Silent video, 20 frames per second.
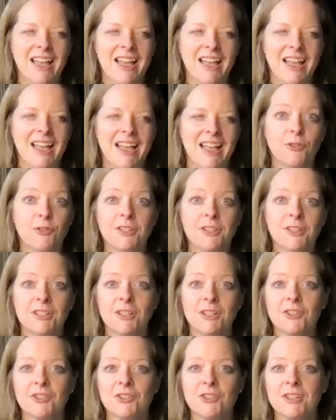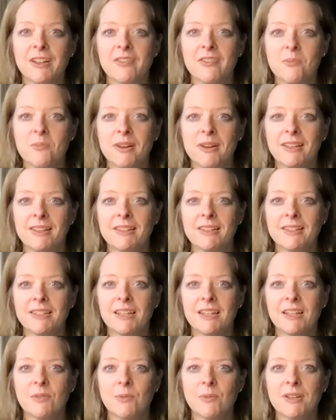And in full disclosure to everybody
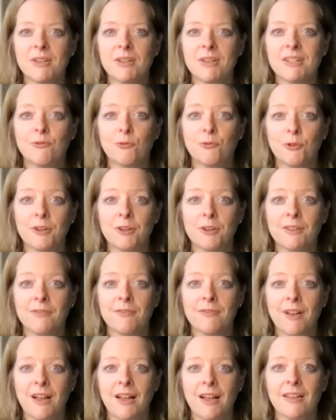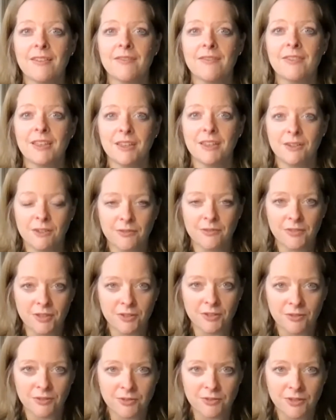listening, we did 45
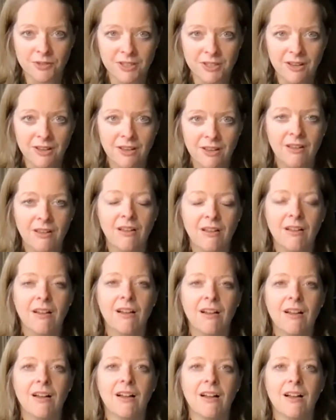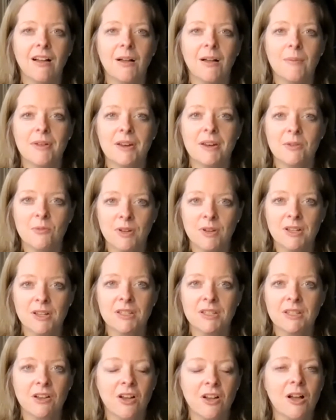interviews. And it was
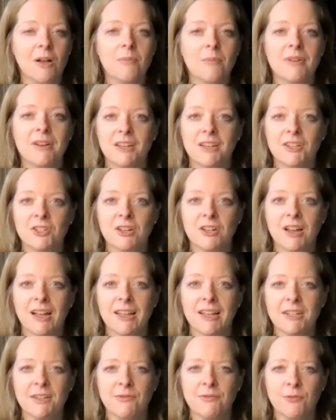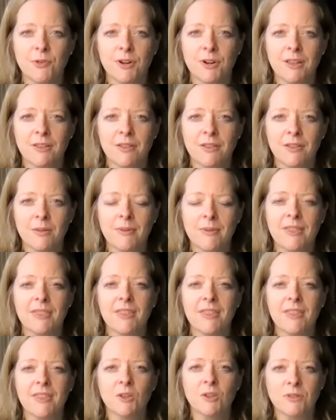a combination. I did 40 of them. I
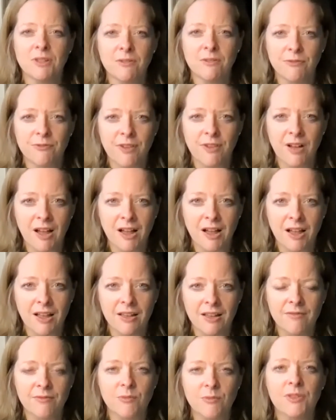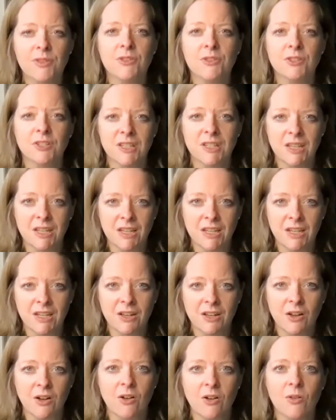think you did 5 with your
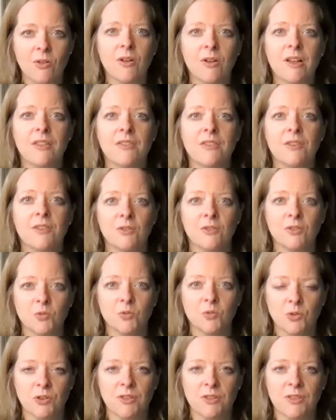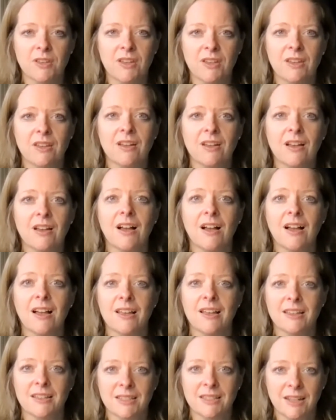CEO, and those were the
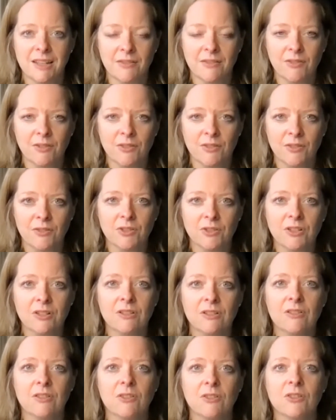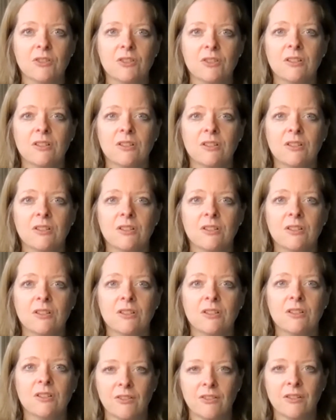highest level, those
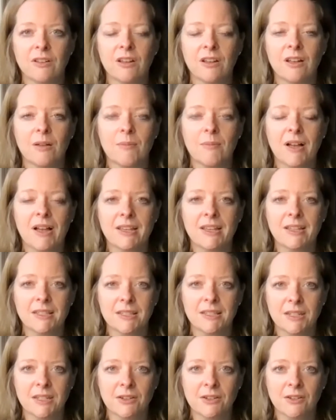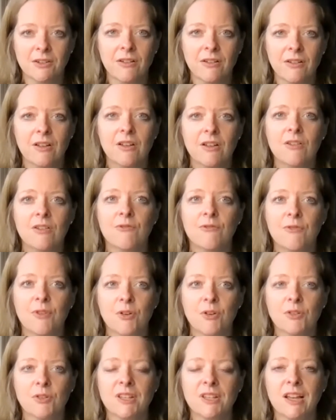closely held, highest tier
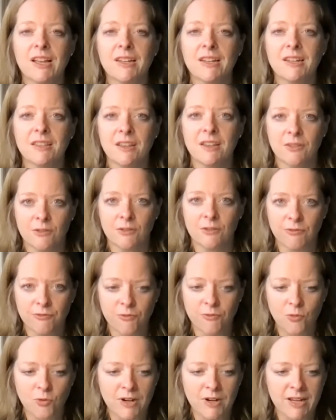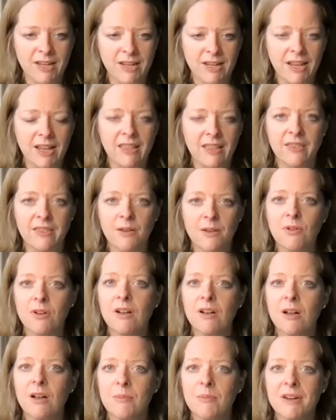folks. I did the other 40, and they
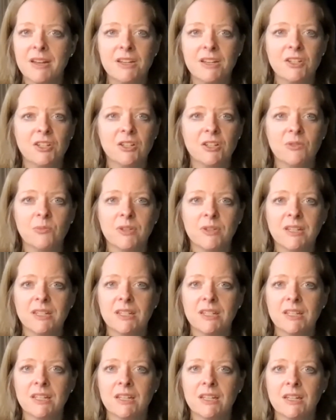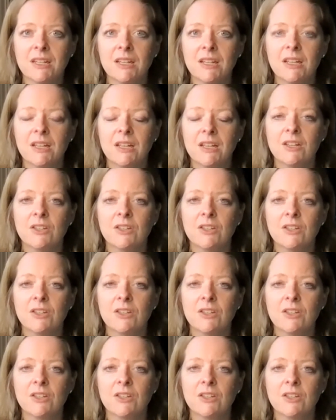were a combination. We did